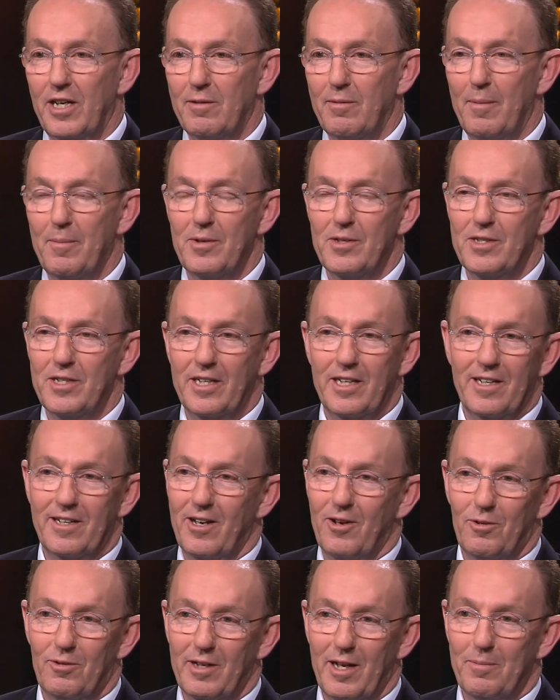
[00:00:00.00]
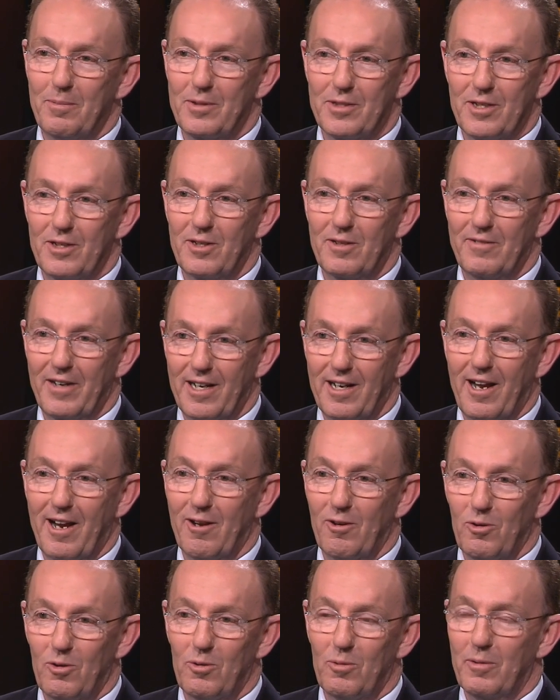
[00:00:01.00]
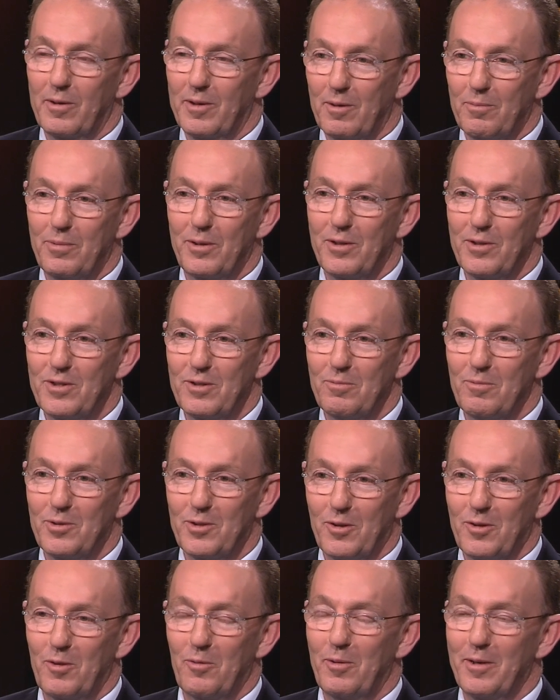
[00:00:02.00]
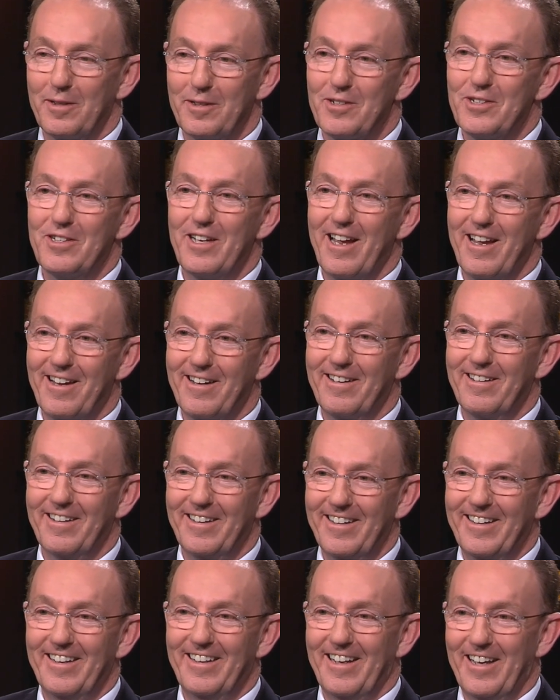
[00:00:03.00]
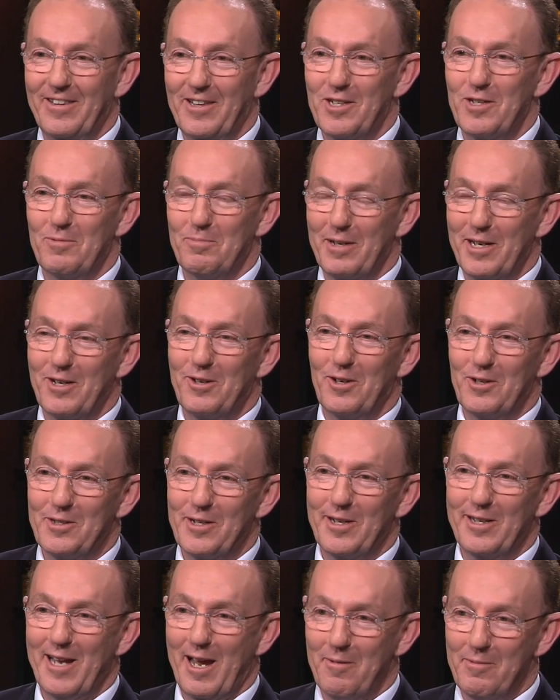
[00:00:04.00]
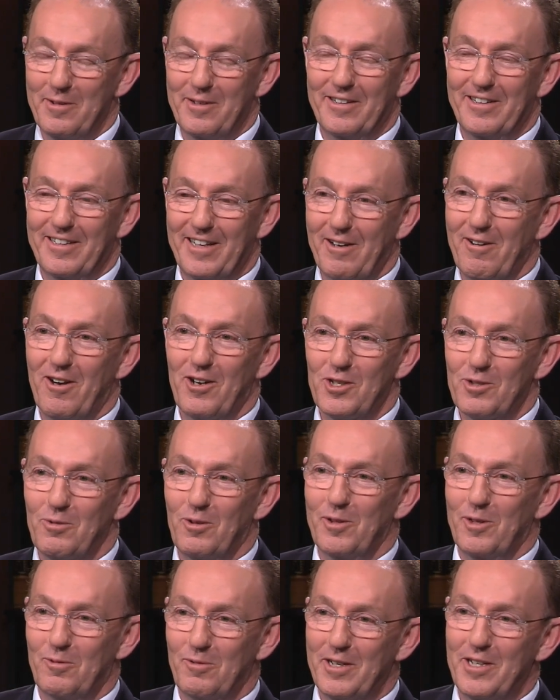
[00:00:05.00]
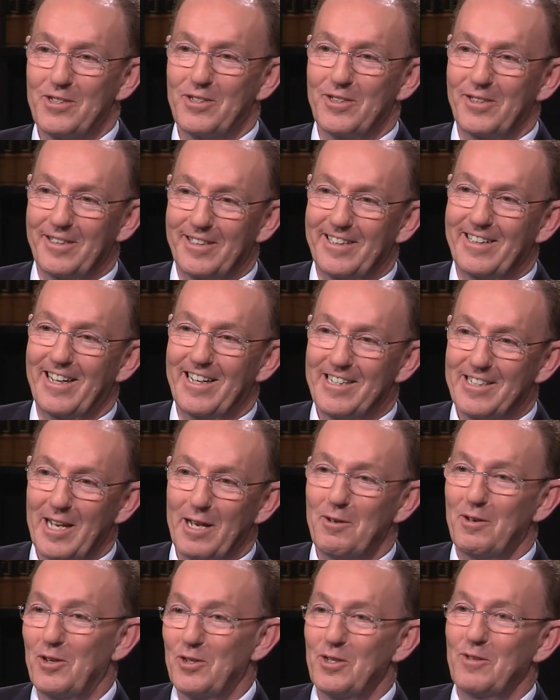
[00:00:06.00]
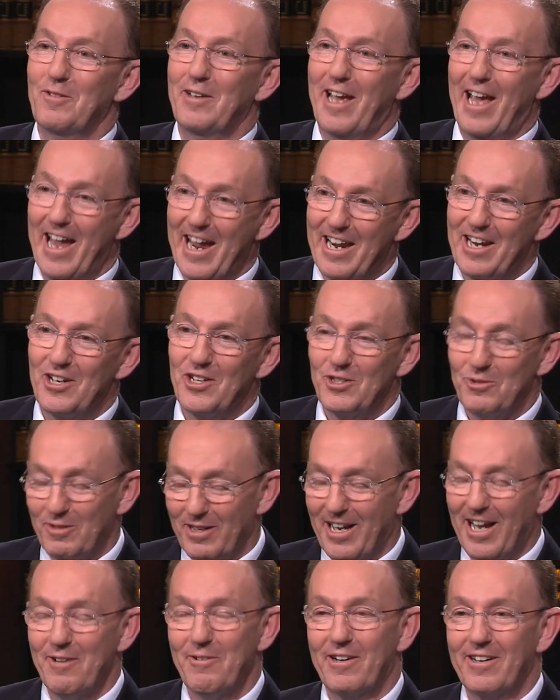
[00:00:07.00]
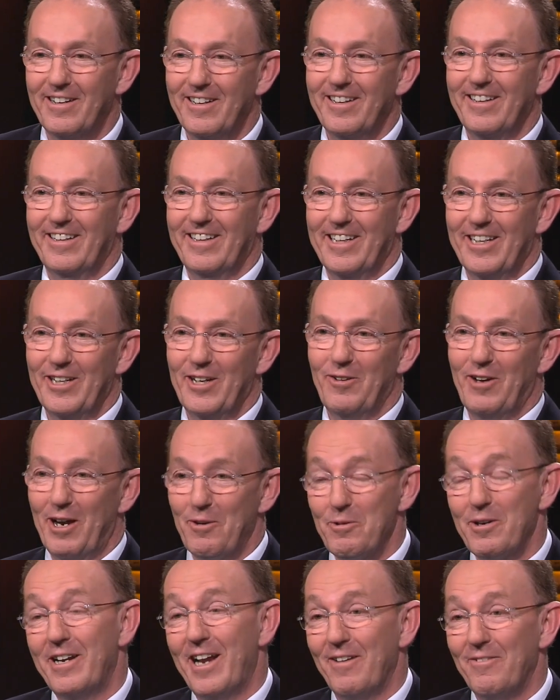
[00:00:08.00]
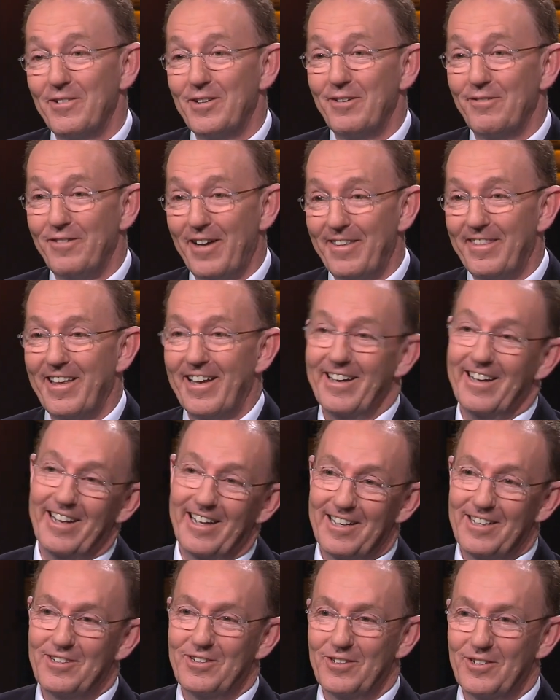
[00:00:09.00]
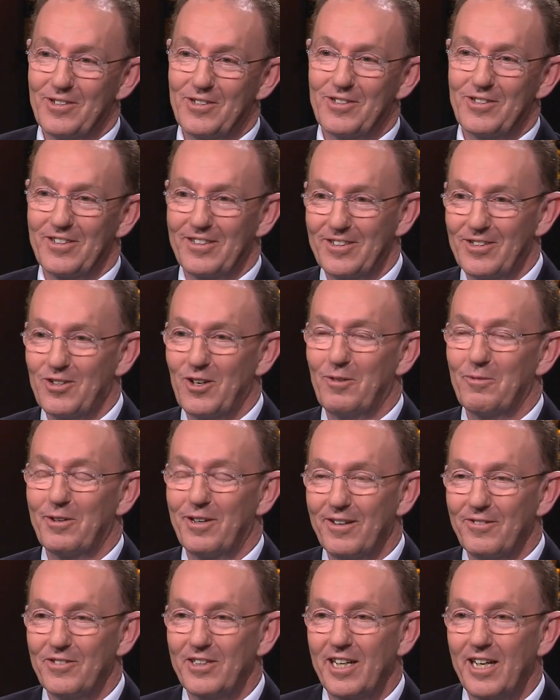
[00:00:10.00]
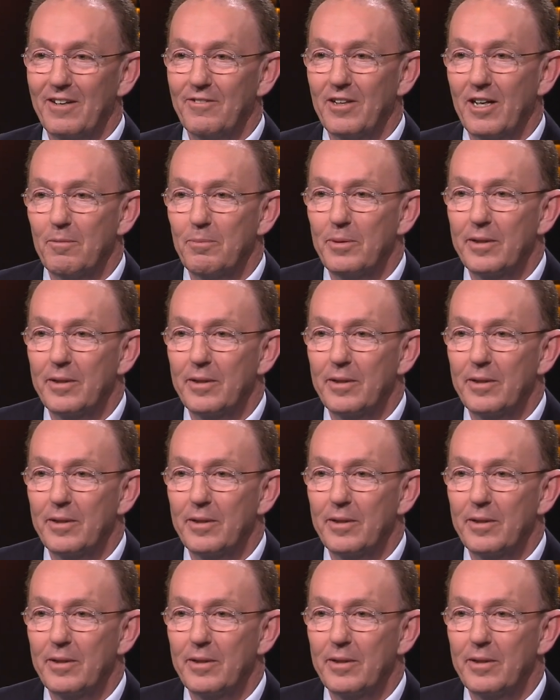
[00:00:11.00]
I remember seeing an old episode of L.A. Law where the person was on the witness stand and they've been cross-examined and they're asked what the reason and they say because of the age. Well, I would never defend that case, and Scott would love to have that.